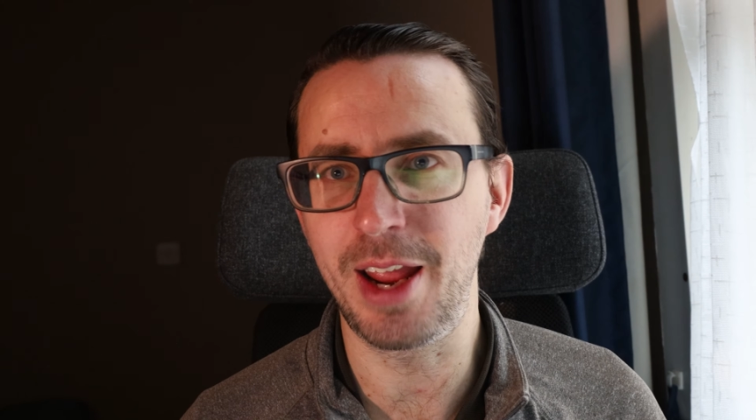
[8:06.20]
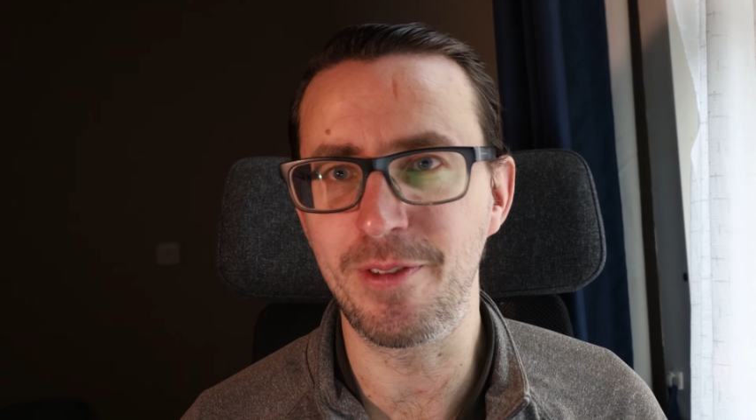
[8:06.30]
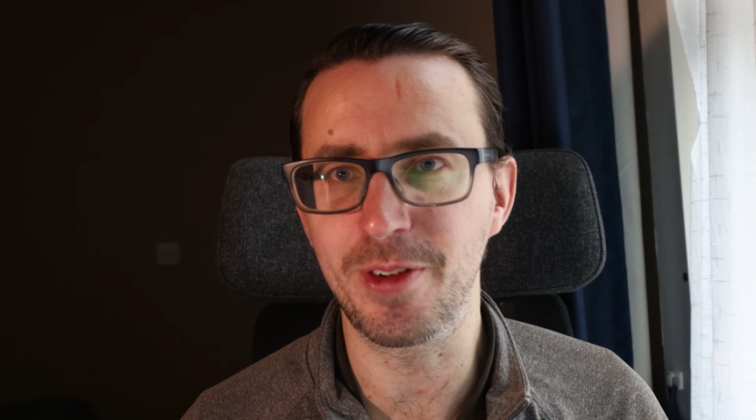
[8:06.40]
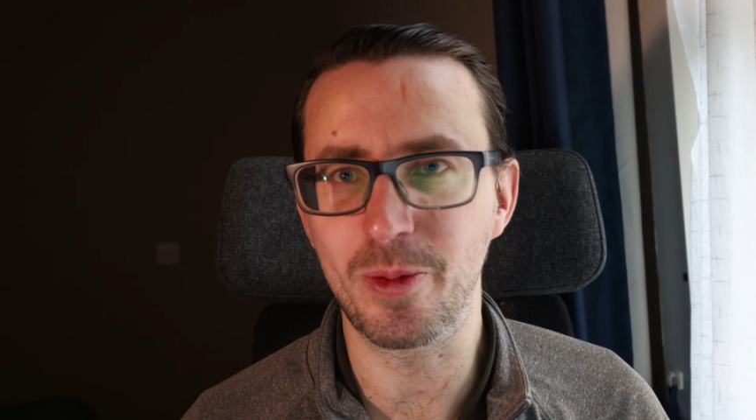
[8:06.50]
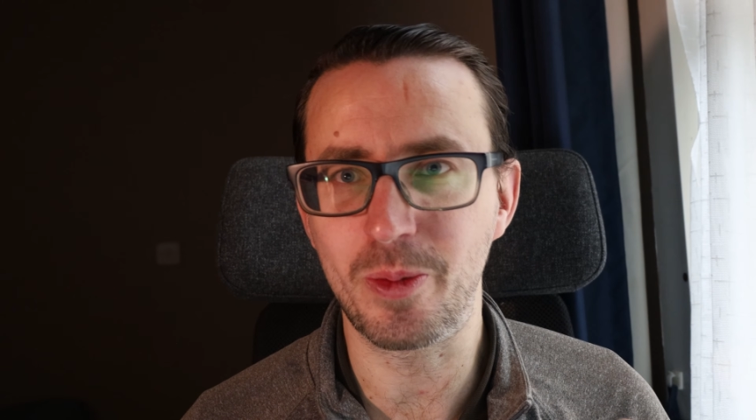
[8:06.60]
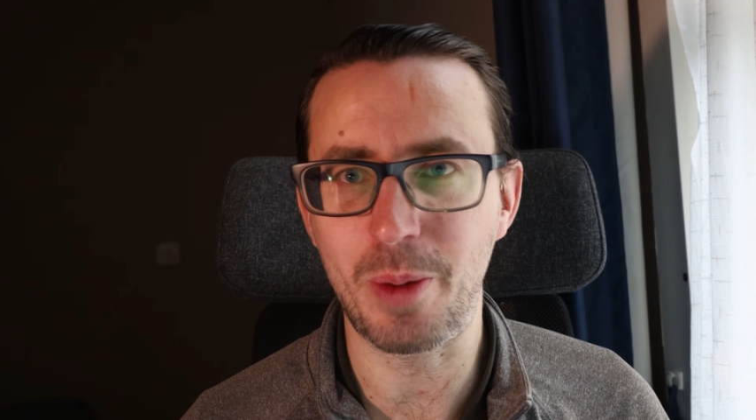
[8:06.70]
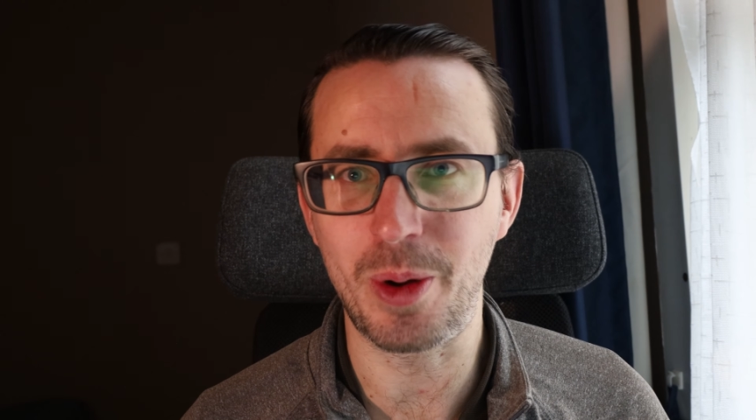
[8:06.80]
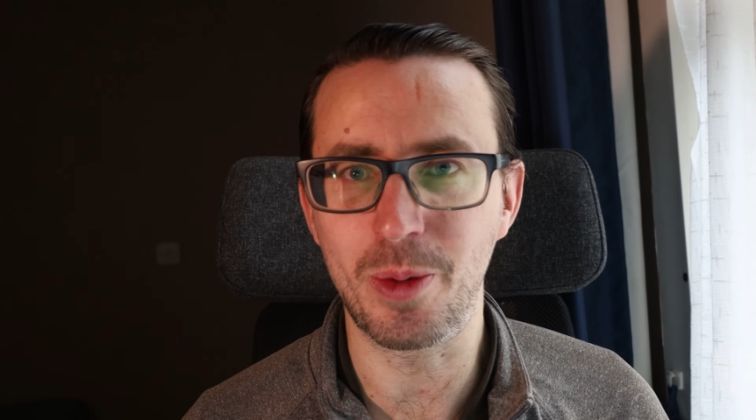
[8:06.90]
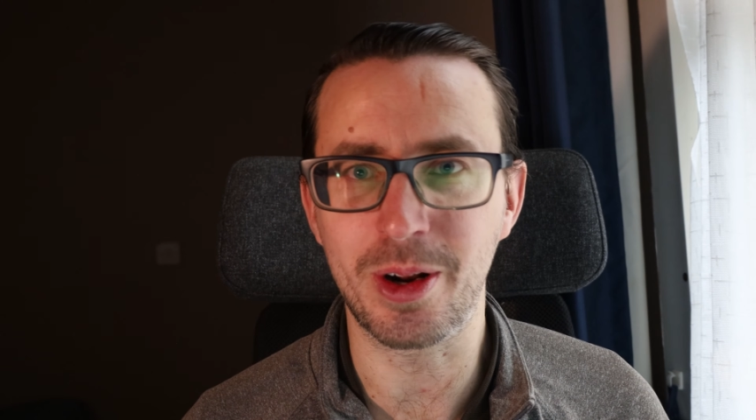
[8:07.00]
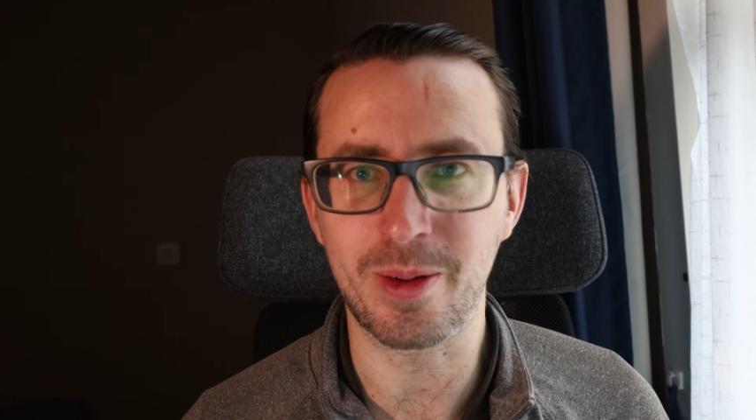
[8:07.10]
even when
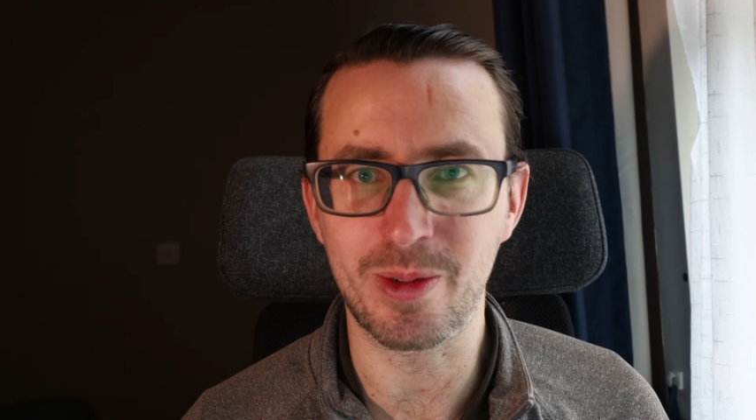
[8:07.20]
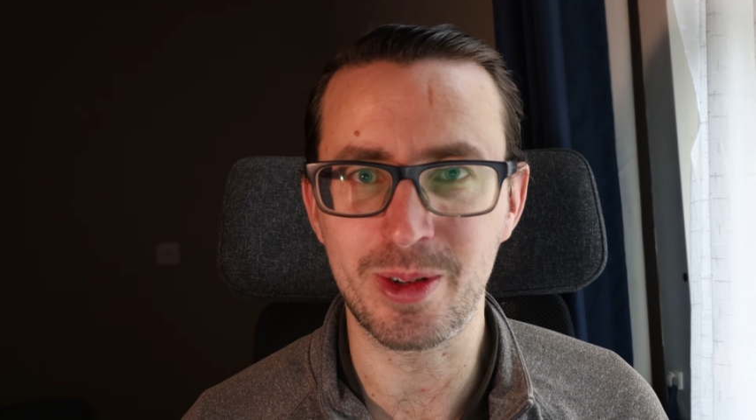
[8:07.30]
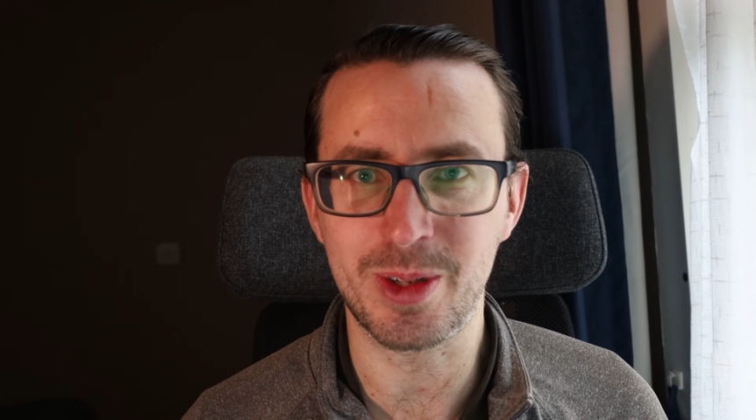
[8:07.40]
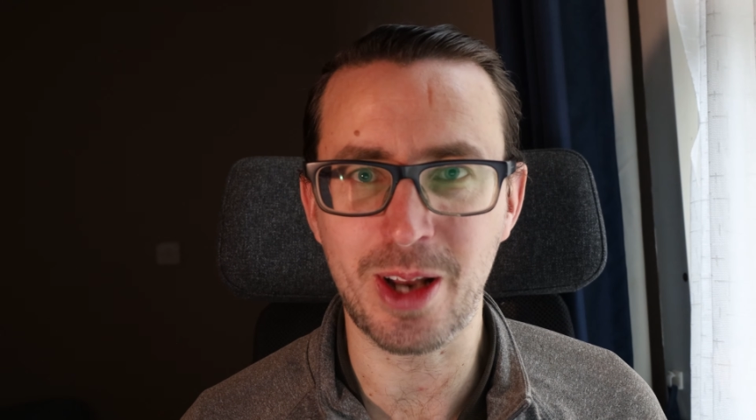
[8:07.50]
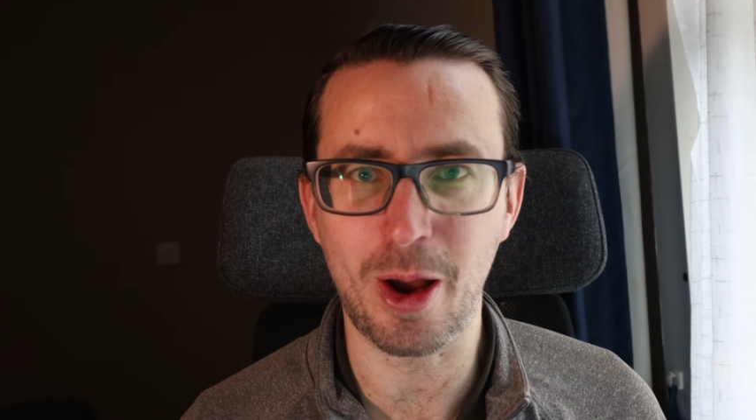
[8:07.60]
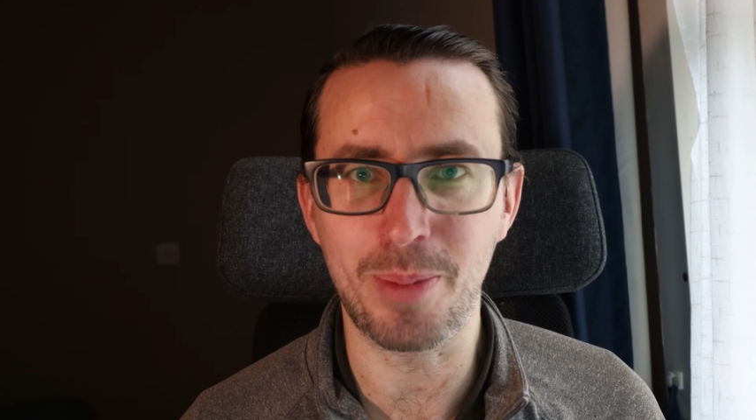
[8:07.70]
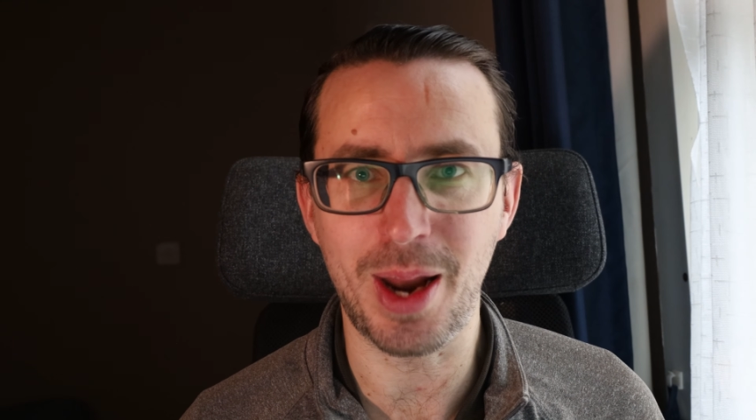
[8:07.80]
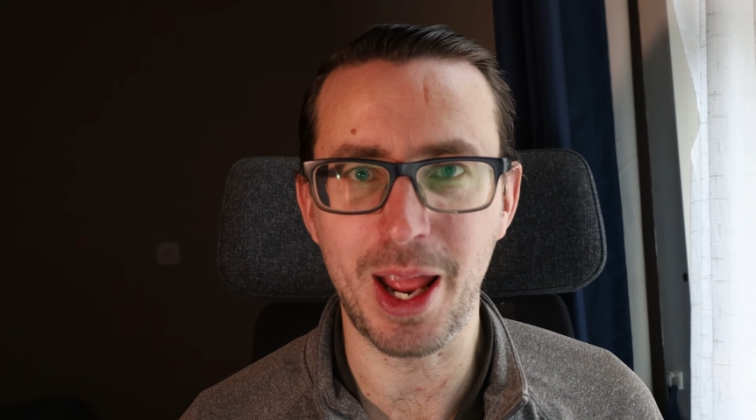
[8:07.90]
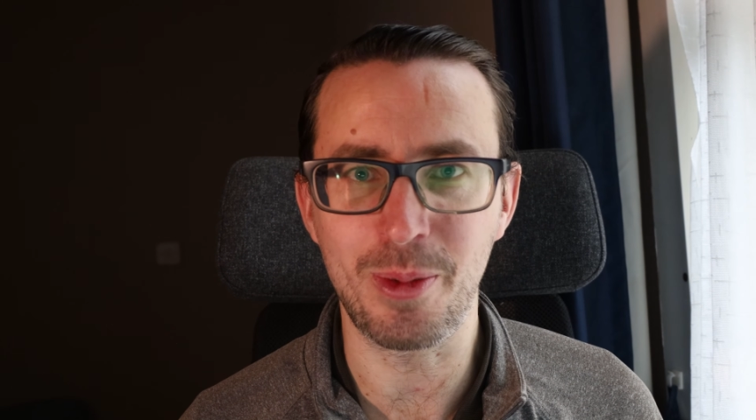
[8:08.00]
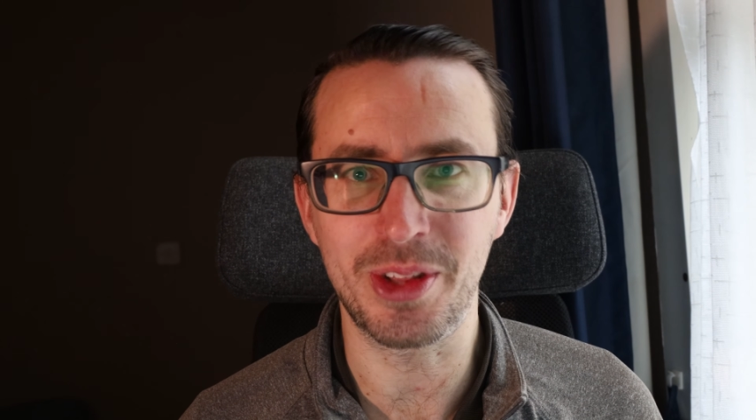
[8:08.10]
we want to start
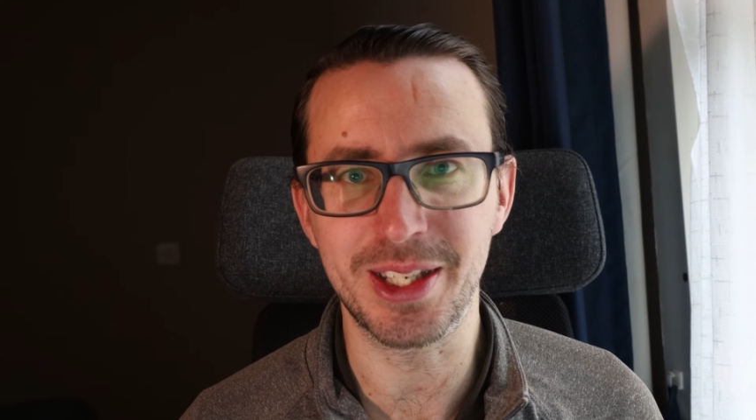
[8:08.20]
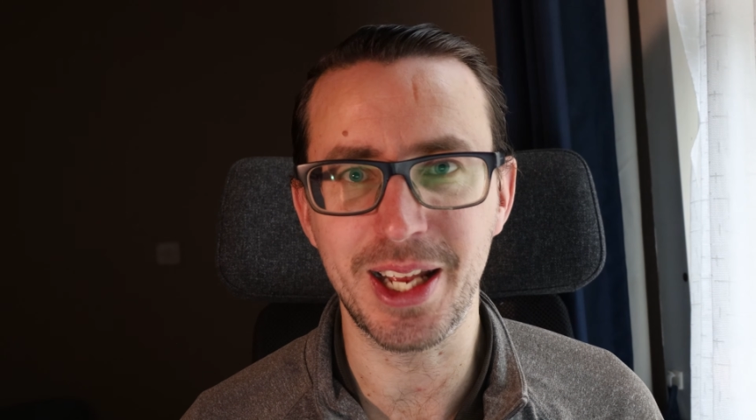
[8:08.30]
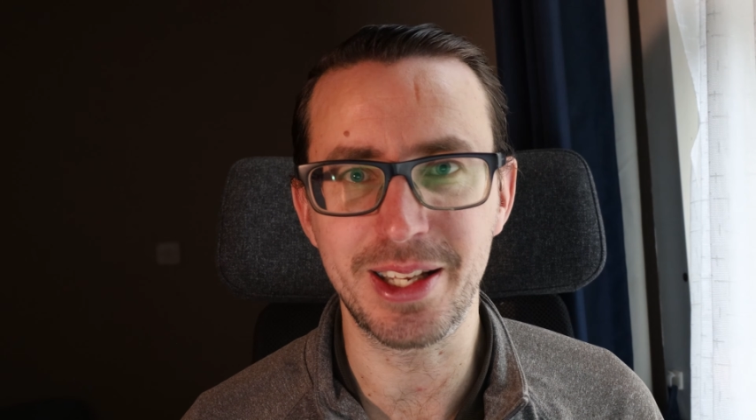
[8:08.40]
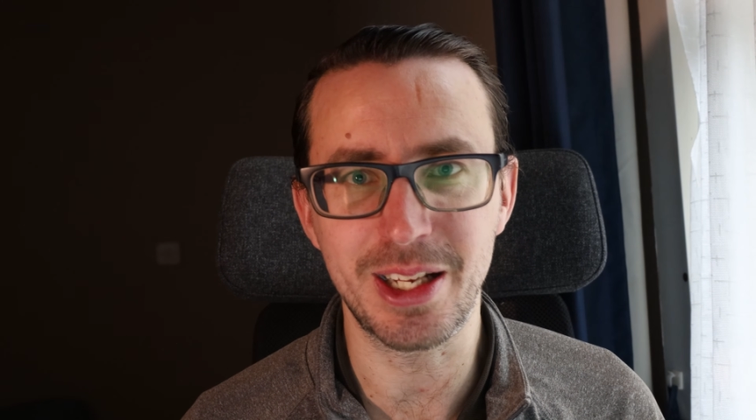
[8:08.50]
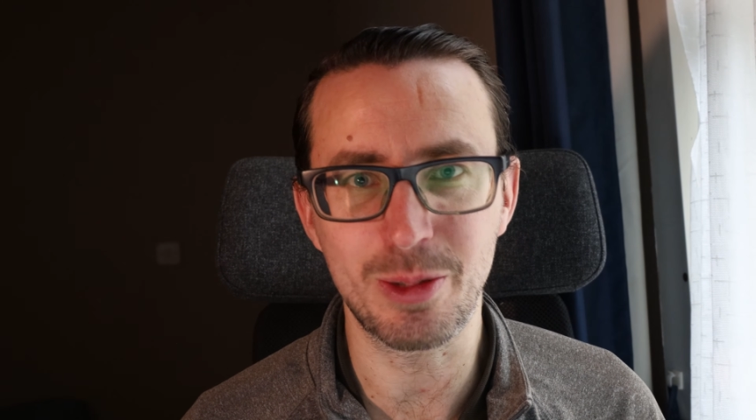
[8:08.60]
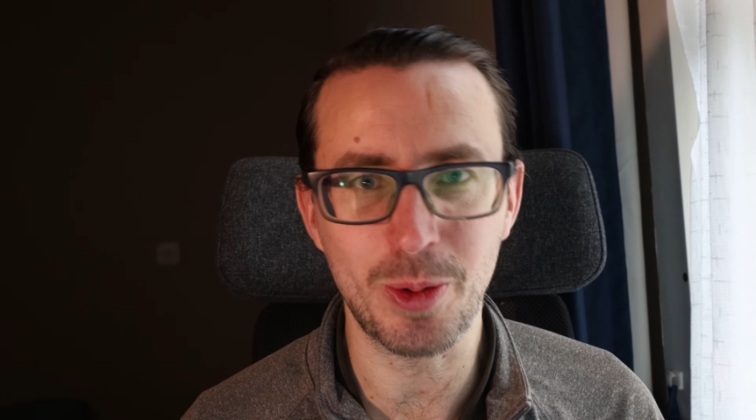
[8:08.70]
playing with the settings,